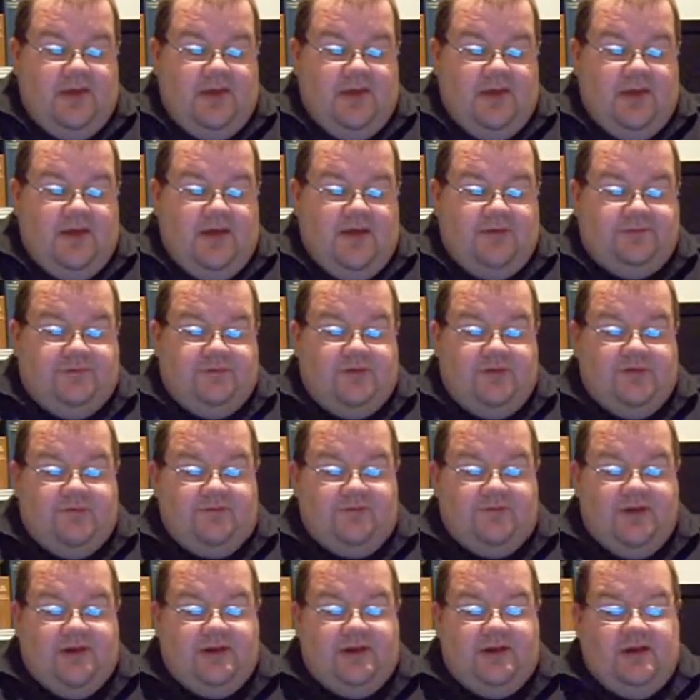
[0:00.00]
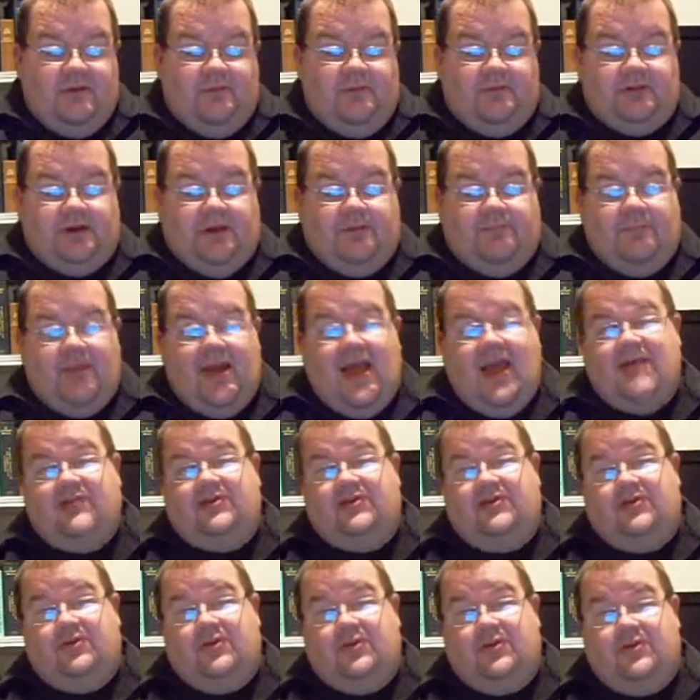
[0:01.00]
If the defendant was a
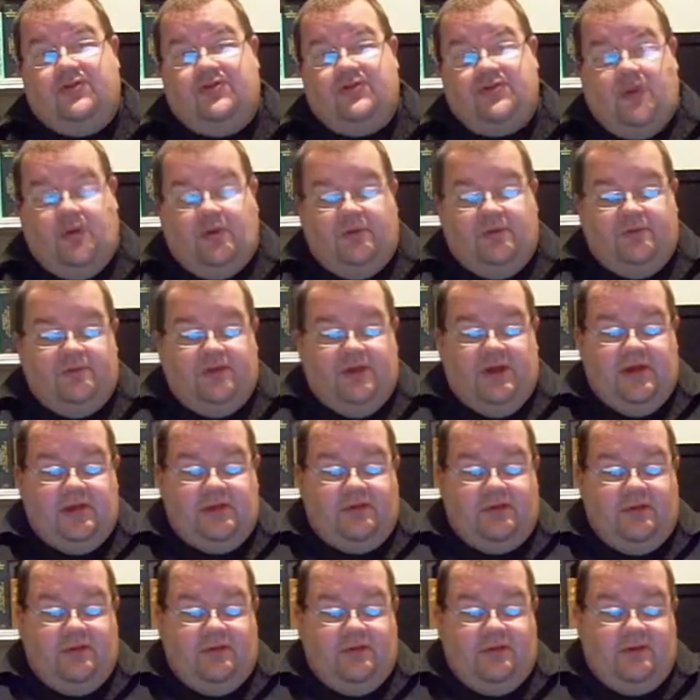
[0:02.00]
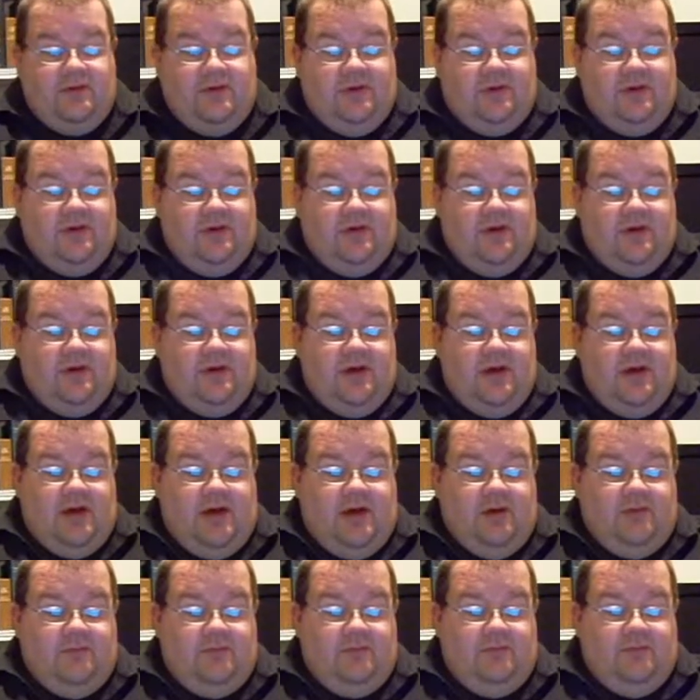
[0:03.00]
passenger in a stolen vehicle,
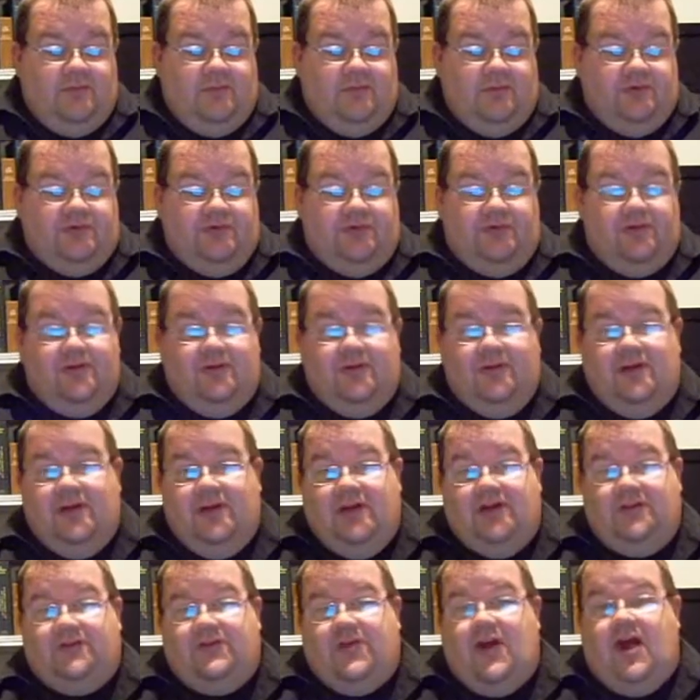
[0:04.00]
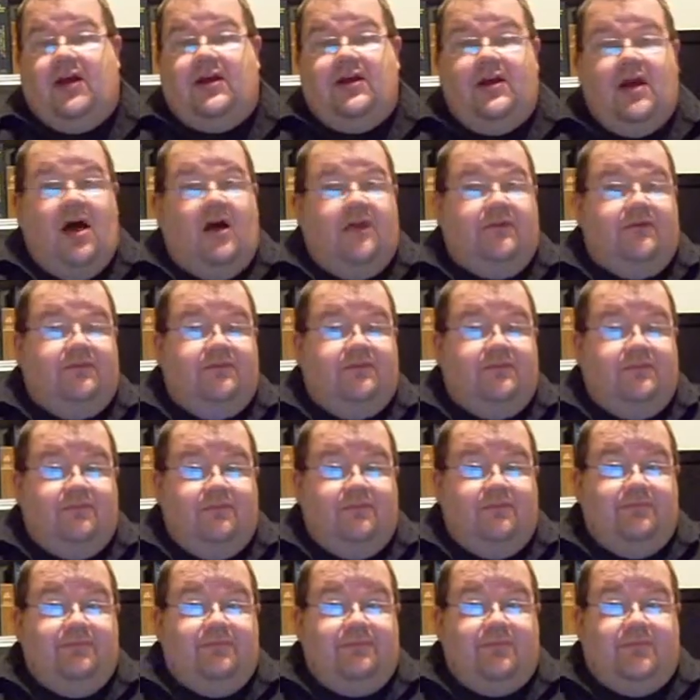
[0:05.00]
which it's not enough
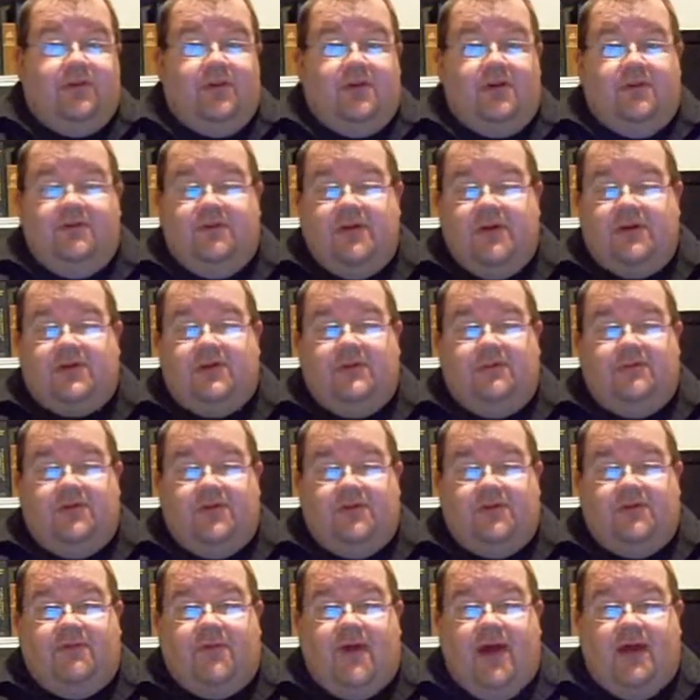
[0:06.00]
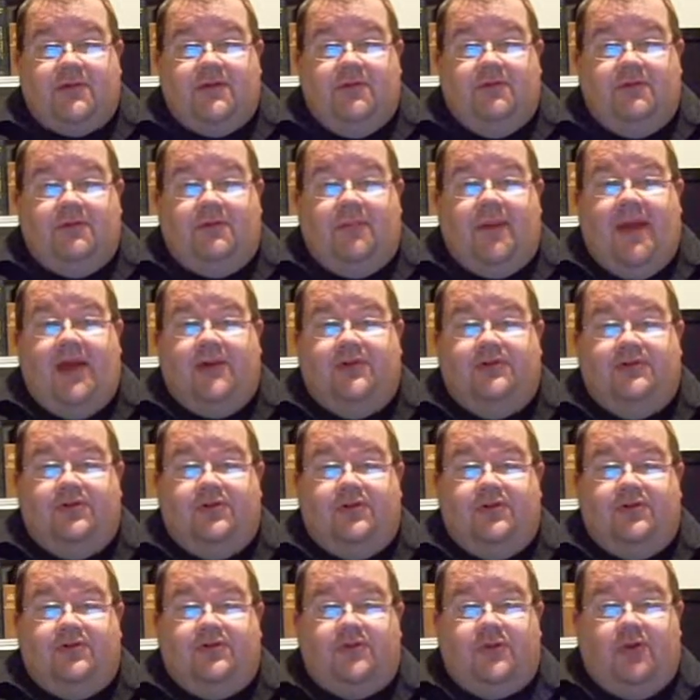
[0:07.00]
to convict him, just the fact that he was a
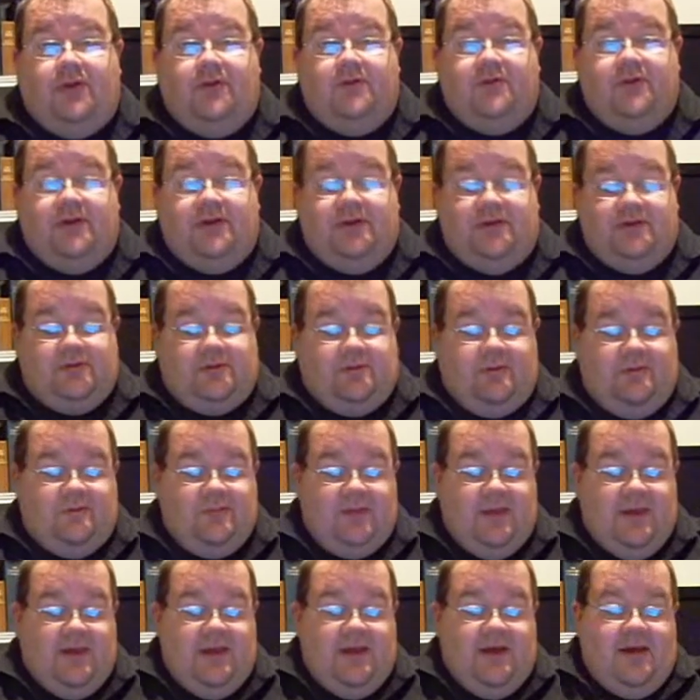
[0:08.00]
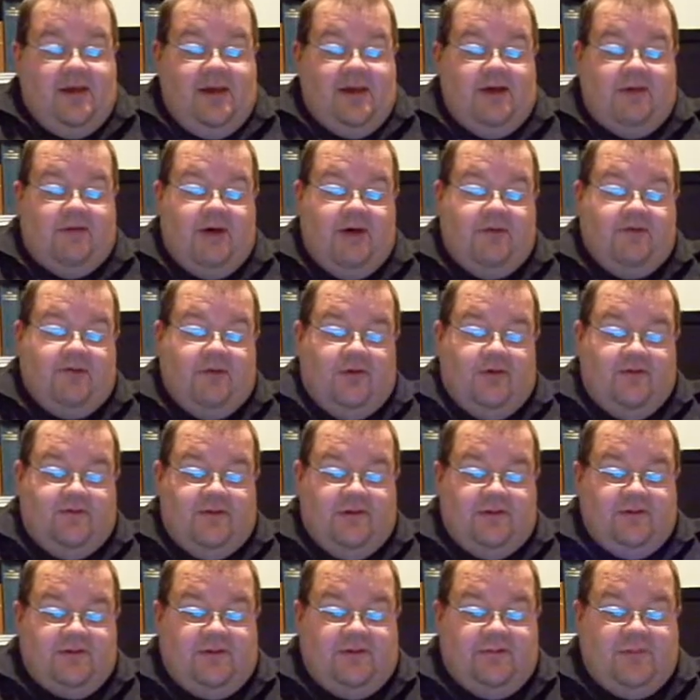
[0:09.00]
passenger in a stolen vehicle. However, if
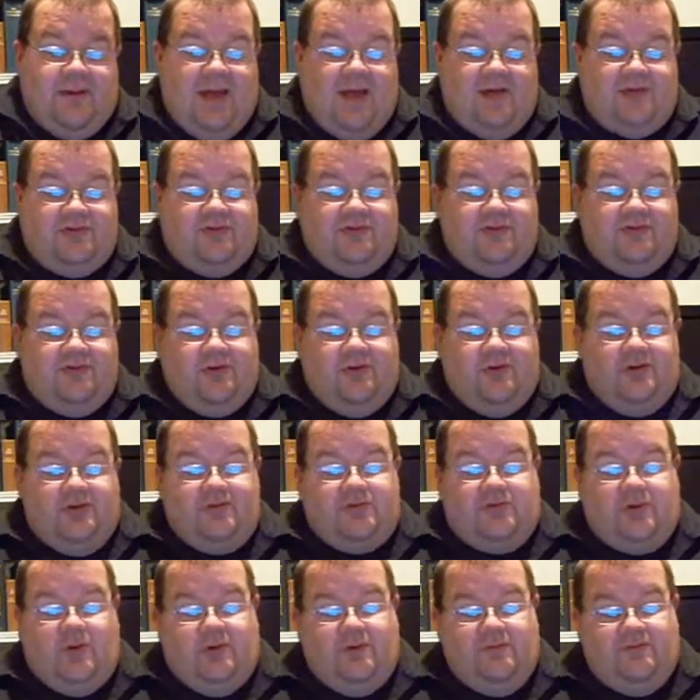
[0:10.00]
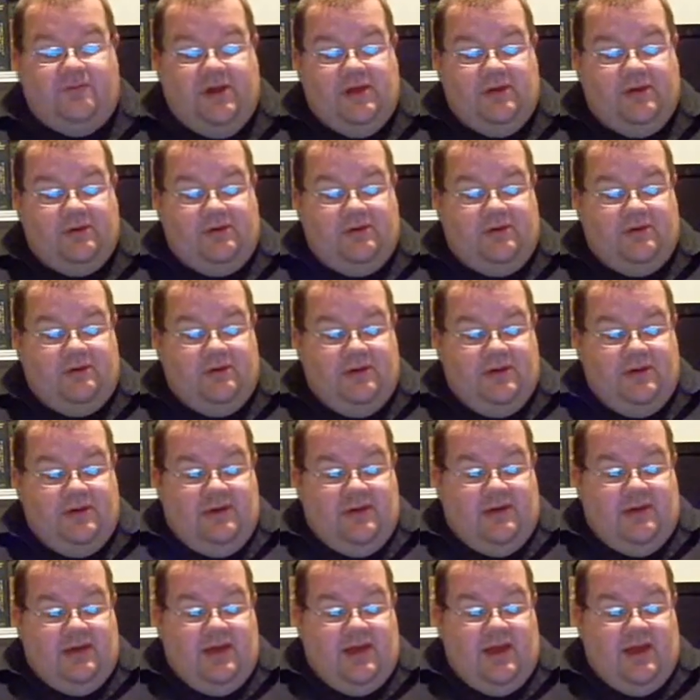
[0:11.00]
he's a passenger in a stolen vehicle
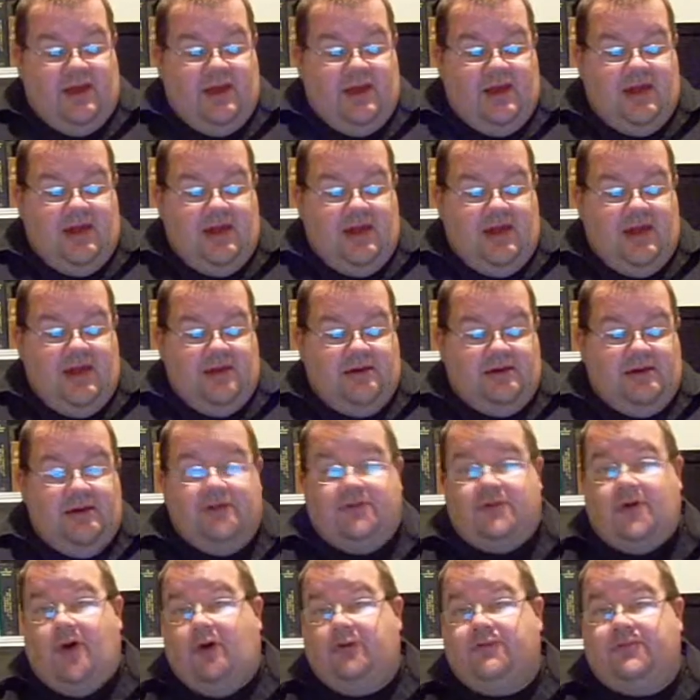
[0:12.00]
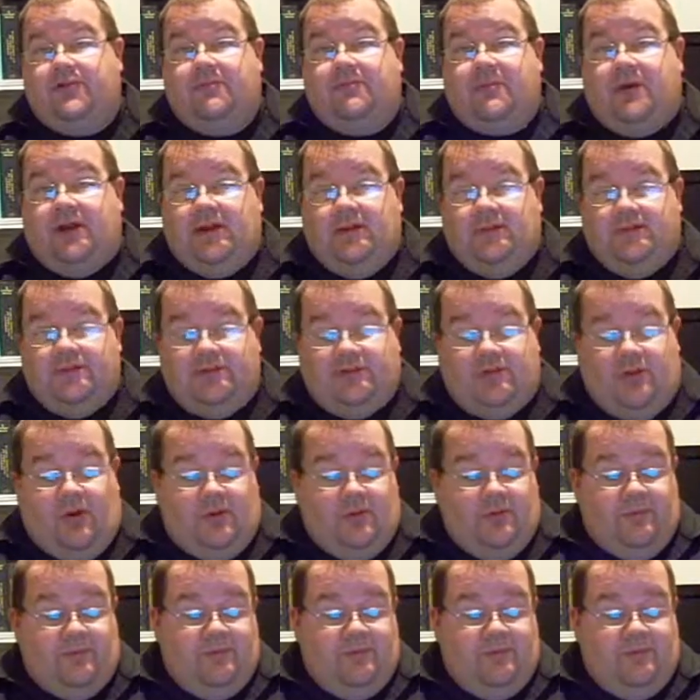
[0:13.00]
and he told somebody it was stolen,